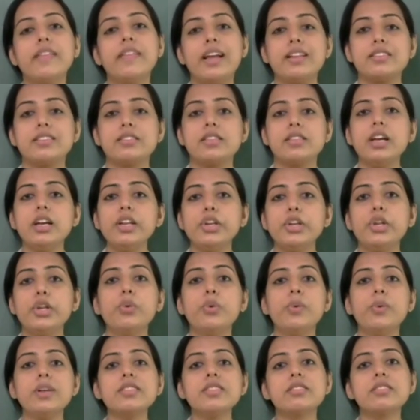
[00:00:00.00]
That is the
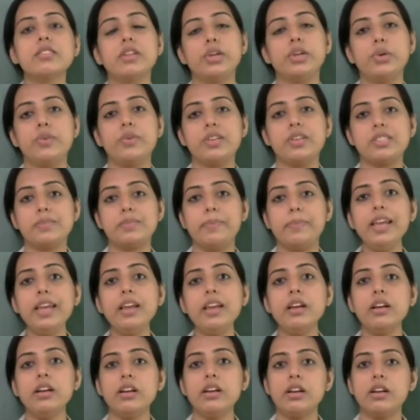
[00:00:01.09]
newest
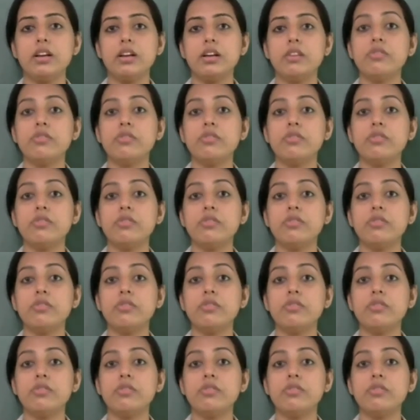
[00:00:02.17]
USB